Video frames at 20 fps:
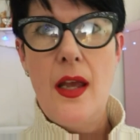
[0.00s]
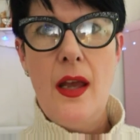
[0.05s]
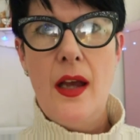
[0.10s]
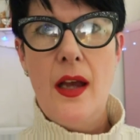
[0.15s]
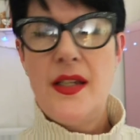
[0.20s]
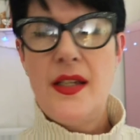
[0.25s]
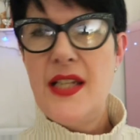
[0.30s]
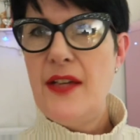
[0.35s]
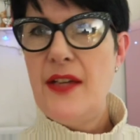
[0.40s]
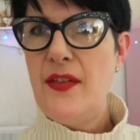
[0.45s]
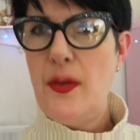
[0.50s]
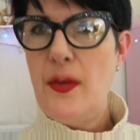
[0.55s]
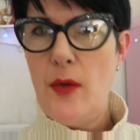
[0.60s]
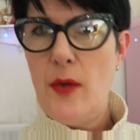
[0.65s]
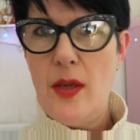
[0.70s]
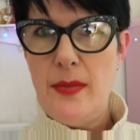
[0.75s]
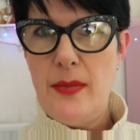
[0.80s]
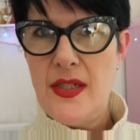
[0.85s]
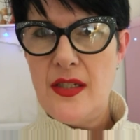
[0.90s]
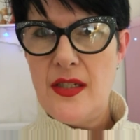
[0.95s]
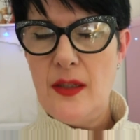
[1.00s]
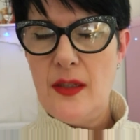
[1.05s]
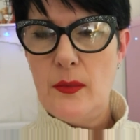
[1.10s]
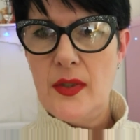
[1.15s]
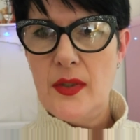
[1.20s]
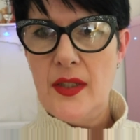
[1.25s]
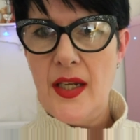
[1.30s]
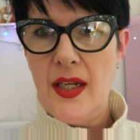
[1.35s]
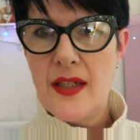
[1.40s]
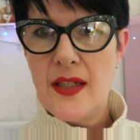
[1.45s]
I definitely won't be doing
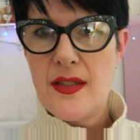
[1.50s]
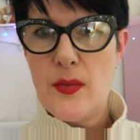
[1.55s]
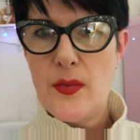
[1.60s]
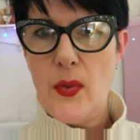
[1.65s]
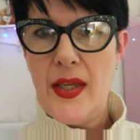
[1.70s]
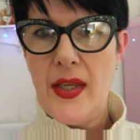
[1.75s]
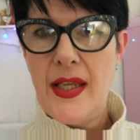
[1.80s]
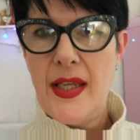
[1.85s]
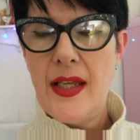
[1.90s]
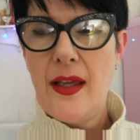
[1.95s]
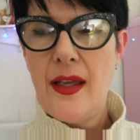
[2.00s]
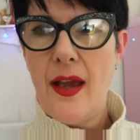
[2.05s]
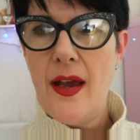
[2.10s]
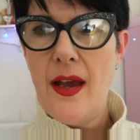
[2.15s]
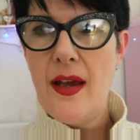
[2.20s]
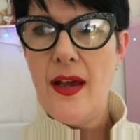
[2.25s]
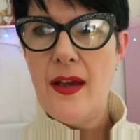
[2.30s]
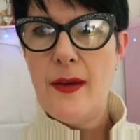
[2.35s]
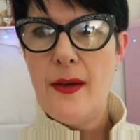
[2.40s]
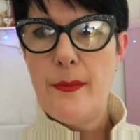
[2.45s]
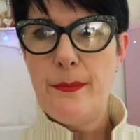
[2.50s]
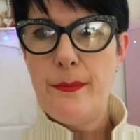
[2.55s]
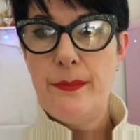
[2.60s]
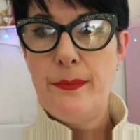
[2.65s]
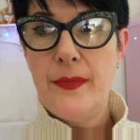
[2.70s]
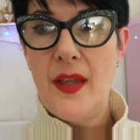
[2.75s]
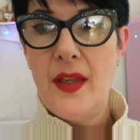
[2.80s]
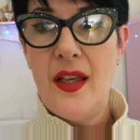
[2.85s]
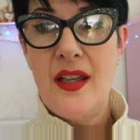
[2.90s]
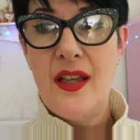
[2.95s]
one next week um,
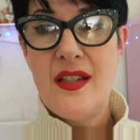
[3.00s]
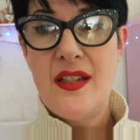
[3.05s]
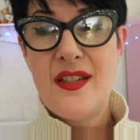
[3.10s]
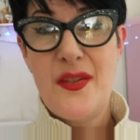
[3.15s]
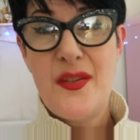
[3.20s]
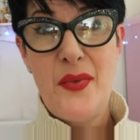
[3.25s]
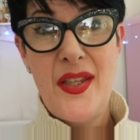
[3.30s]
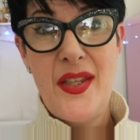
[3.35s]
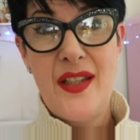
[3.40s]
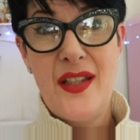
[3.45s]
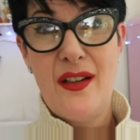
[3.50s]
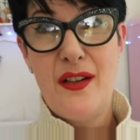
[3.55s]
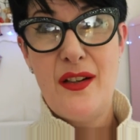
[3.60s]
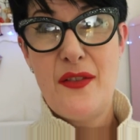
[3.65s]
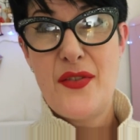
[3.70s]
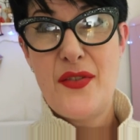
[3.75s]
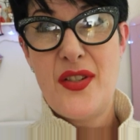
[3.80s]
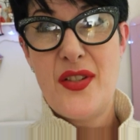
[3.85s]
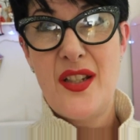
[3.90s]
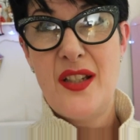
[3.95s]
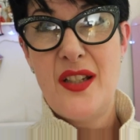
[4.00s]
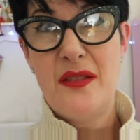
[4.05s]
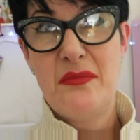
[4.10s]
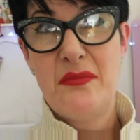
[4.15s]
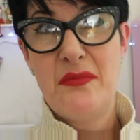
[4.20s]
and the week after